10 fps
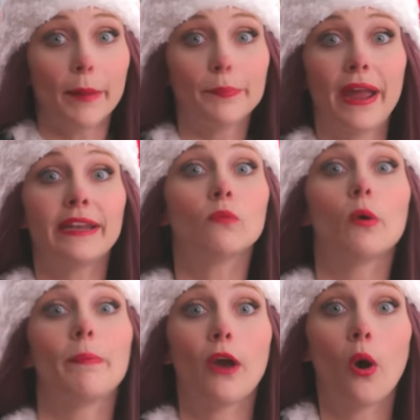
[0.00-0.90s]
Brandon
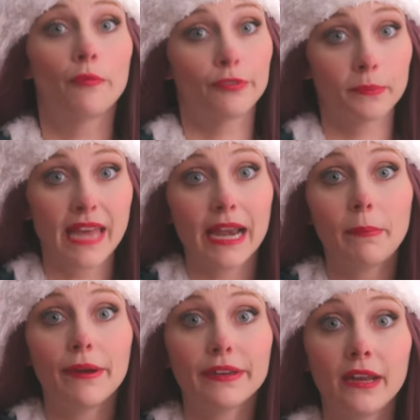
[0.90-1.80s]
will be home from Teddy
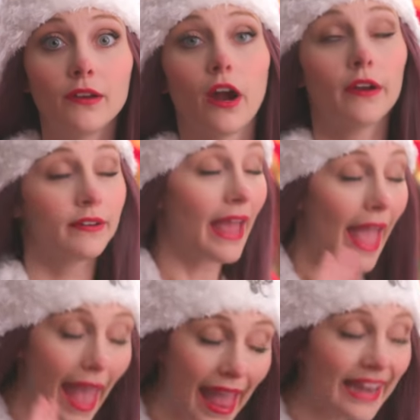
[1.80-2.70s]
Bear Kindergarten
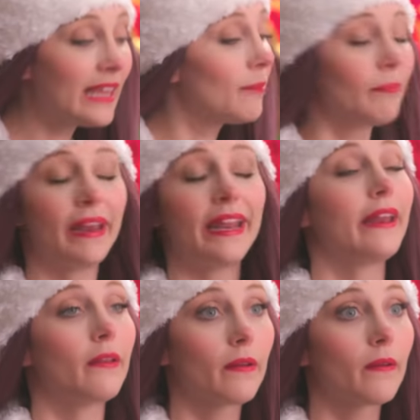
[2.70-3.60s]
any
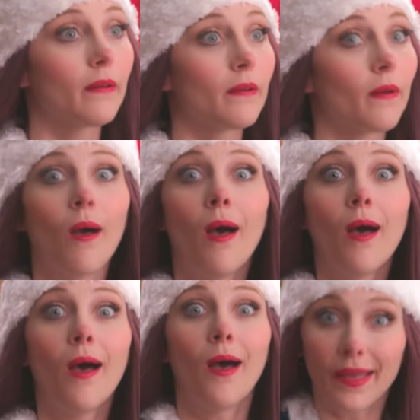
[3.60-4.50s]
minute
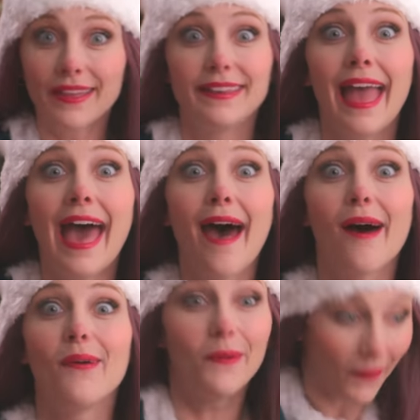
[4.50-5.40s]

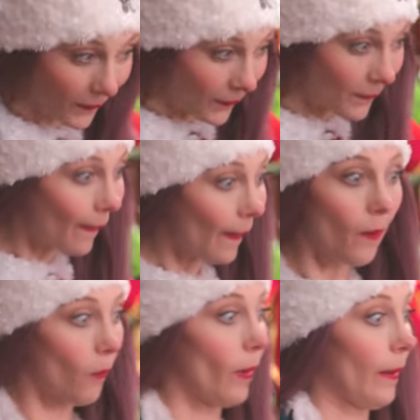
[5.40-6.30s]

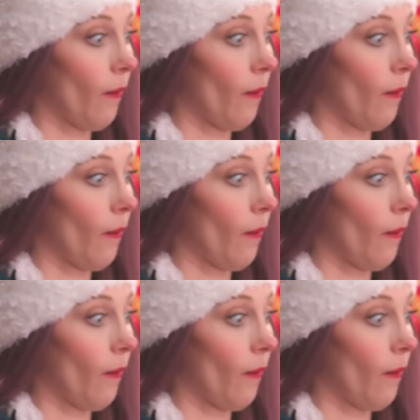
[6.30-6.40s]
now!